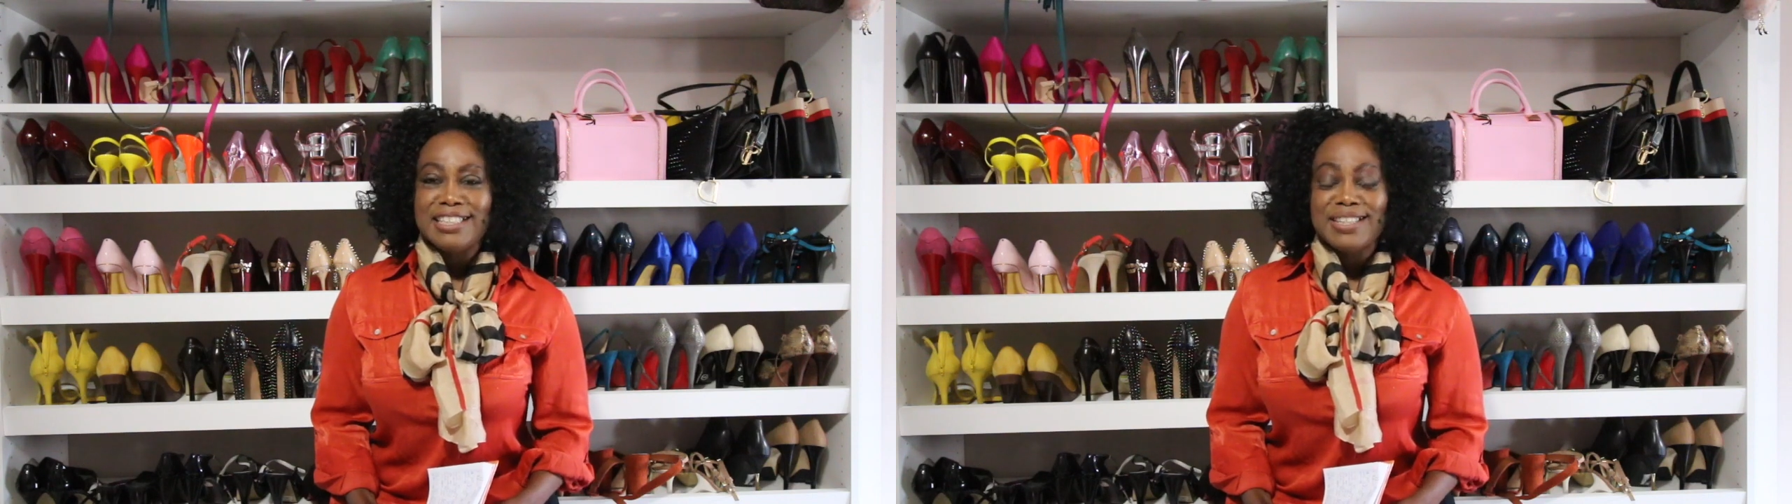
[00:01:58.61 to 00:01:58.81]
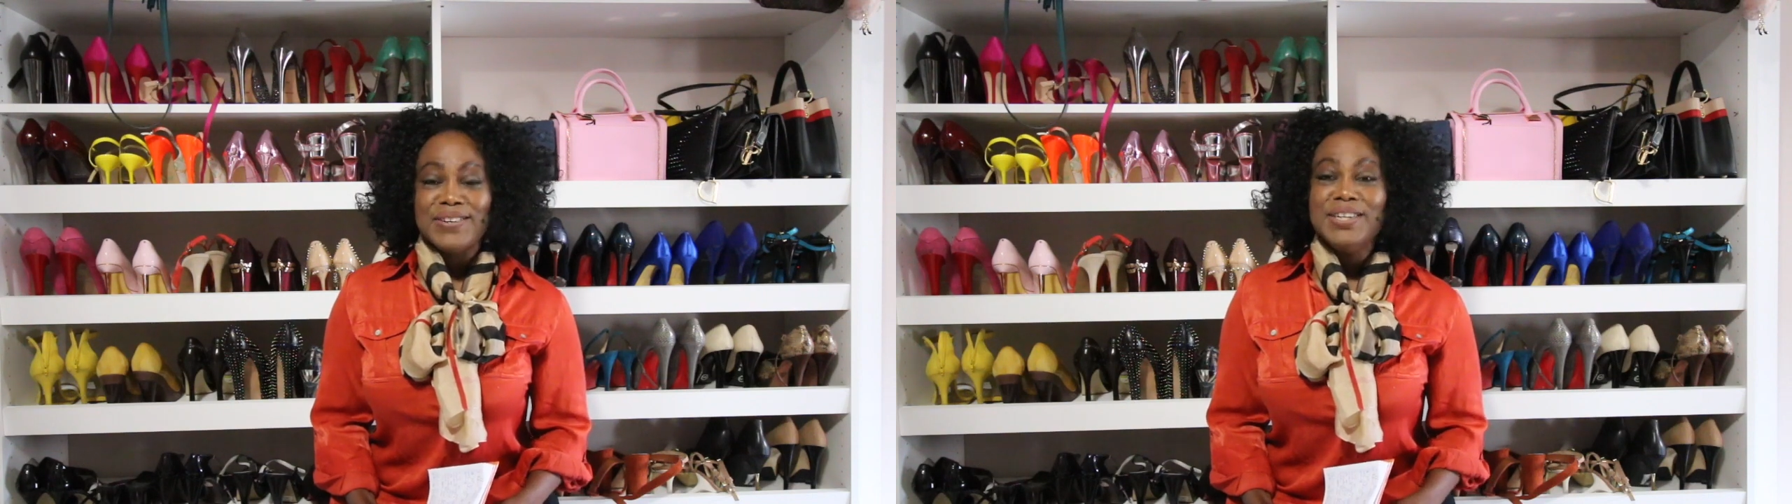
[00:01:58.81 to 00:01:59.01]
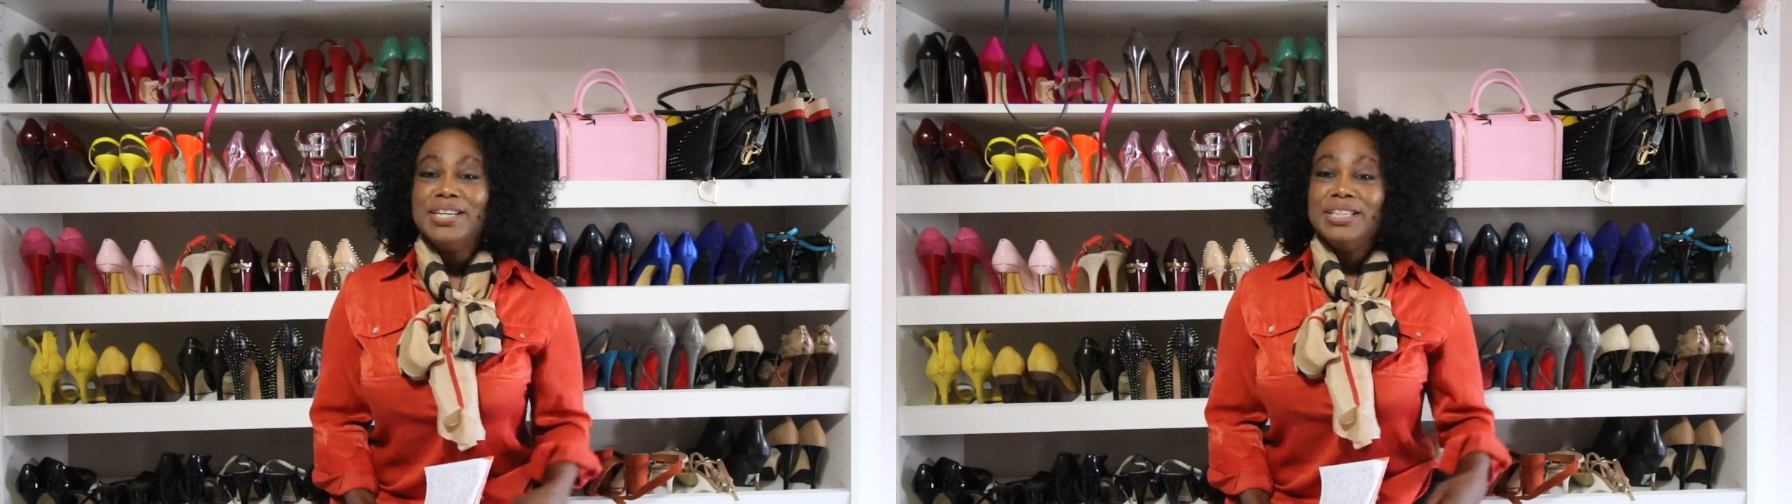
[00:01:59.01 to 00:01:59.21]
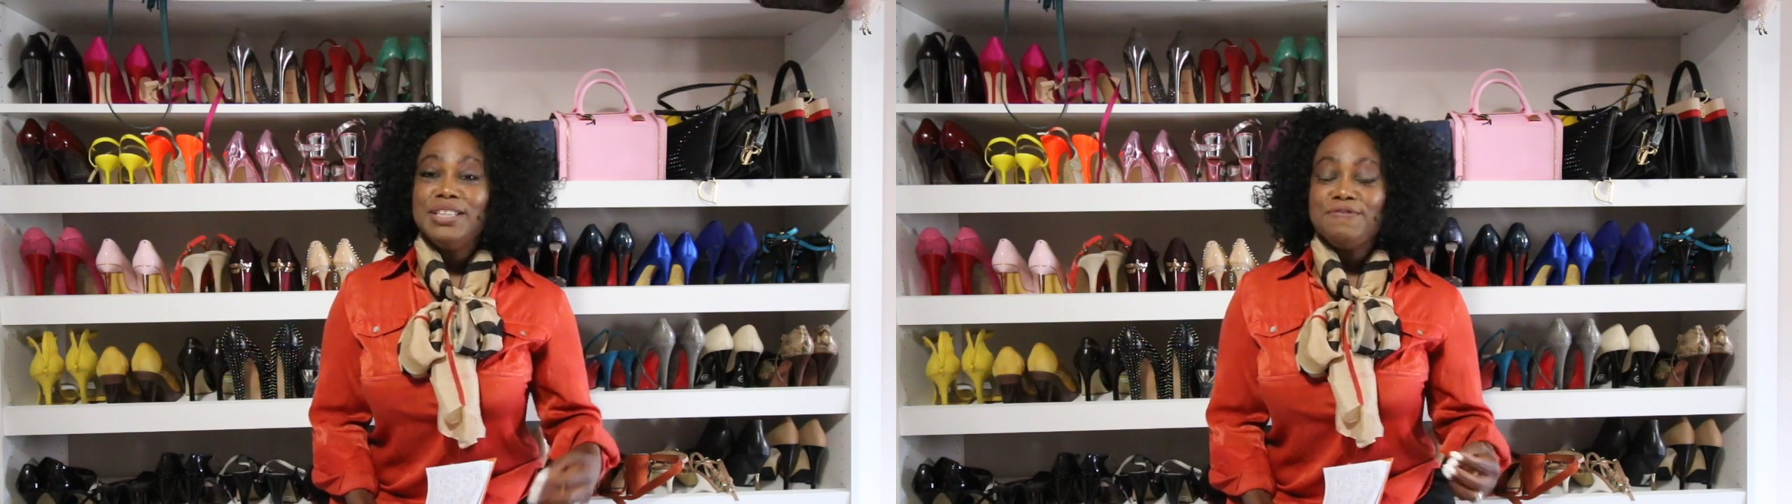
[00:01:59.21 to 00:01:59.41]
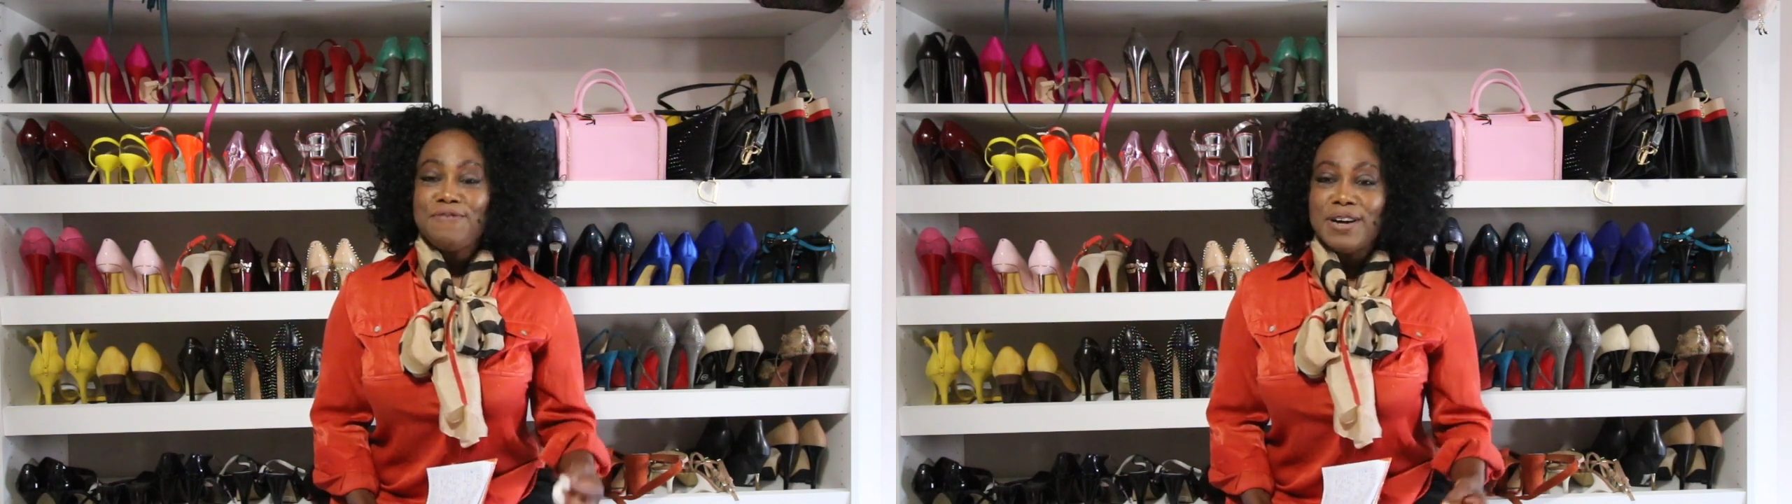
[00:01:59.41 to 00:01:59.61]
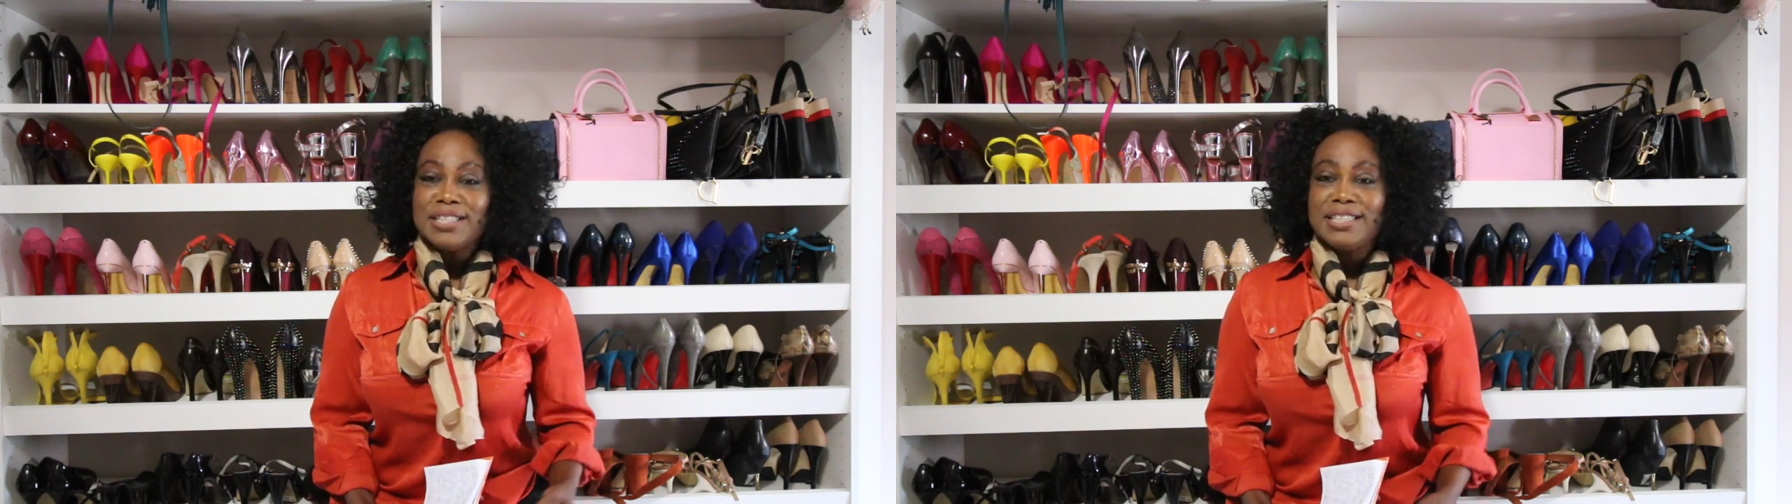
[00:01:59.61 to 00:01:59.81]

So the first